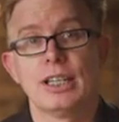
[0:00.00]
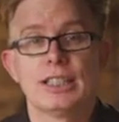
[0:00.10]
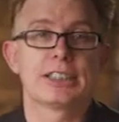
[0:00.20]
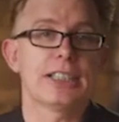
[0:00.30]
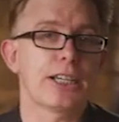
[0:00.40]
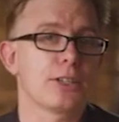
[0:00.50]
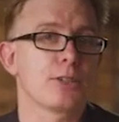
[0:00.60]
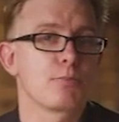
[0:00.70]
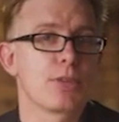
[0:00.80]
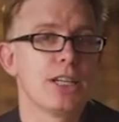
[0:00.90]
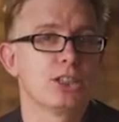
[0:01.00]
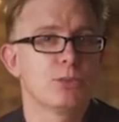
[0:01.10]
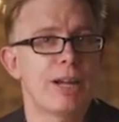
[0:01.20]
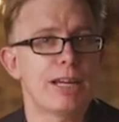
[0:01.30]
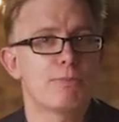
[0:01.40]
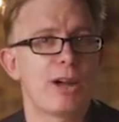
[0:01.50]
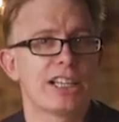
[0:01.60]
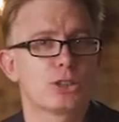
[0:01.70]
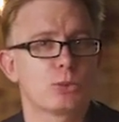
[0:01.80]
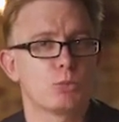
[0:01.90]
Second, to make
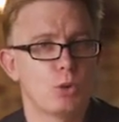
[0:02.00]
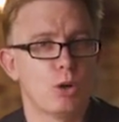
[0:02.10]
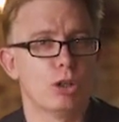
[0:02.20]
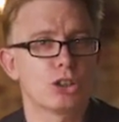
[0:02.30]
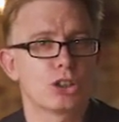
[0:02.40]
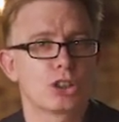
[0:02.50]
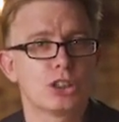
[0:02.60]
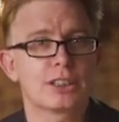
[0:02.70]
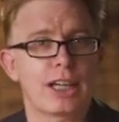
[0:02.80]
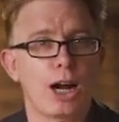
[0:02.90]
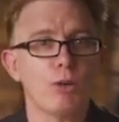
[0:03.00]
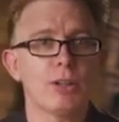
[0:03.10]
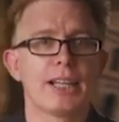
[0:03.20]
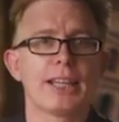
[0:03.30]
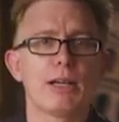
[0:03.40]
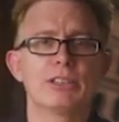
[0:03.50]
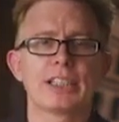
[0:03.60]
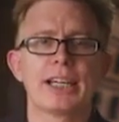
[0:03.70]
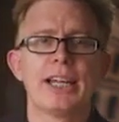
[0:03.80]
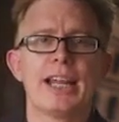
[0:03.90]
matters worse, concurrently there was
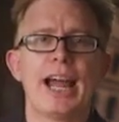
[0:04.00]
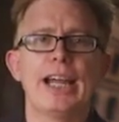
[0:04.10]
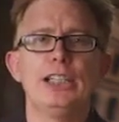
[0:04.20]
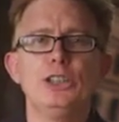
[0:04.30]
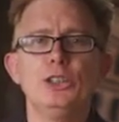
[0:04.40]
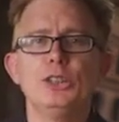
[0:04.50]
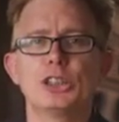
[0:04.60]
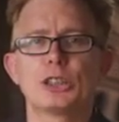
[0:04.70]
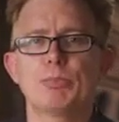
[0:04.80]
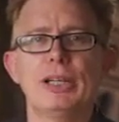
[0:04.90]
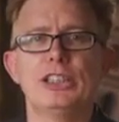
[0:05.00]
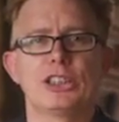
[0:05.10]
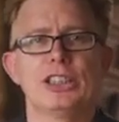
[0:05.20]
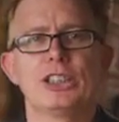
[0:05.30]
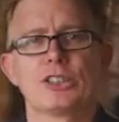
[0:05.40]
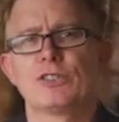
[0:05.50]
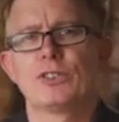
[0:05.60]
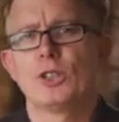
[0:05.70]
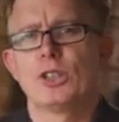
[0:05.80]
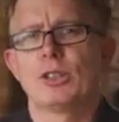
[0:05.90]
a new species of
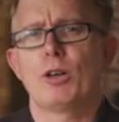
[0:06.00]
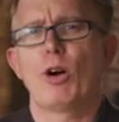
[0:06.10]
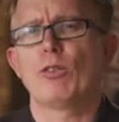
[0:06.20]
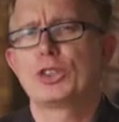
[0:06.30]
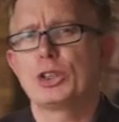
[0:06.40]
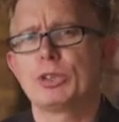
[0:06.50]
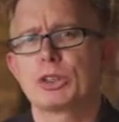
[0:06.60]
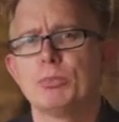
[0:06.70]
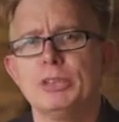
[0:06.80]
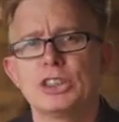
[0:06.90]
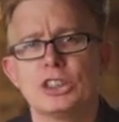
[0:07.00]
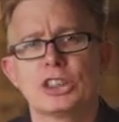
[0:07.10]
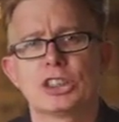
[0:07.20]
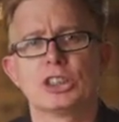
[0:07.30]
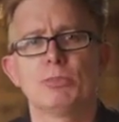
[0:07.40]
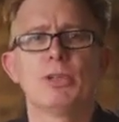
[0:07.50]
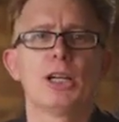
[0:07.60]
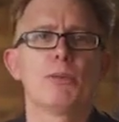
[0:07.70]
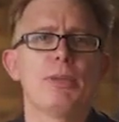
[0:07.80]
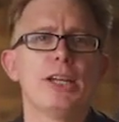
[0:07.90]
Jewish mysticism
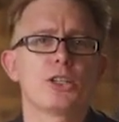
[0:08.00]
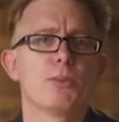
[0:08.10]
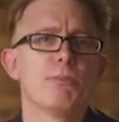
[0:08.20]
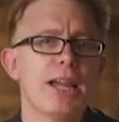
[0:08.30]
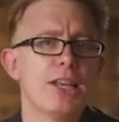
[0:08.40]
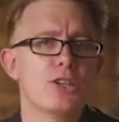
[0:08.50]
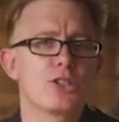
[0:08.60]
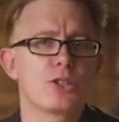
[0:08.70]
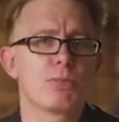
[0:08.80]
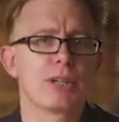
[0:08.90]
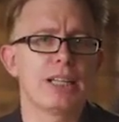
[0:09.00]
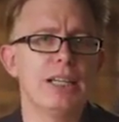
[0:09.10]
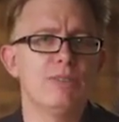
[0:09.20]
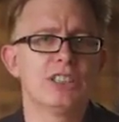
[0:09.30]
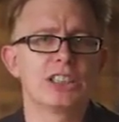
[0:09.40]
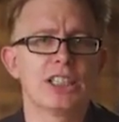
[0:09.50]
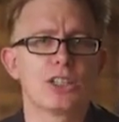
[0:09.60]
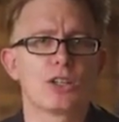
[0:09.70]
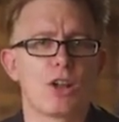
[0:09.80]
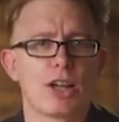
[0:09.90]
being commended to believers in
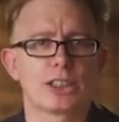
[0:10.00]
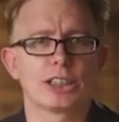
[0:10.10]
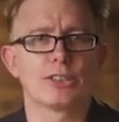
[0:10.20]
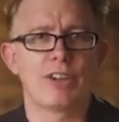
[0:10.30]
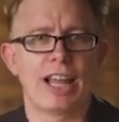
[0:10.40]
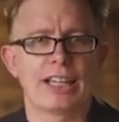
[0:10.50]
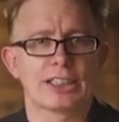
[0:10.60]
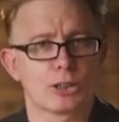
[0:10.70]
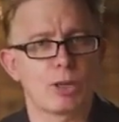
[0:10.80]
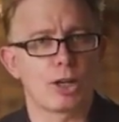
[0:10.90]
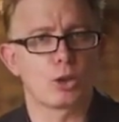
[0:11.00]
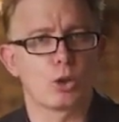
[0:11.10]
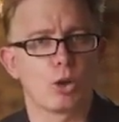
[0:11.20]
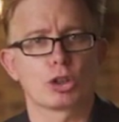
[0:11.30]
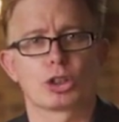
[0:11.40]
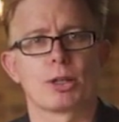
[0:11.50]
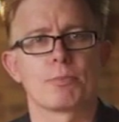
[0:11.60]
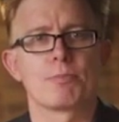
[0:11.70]
the Lycus Valley. It's around Colossia.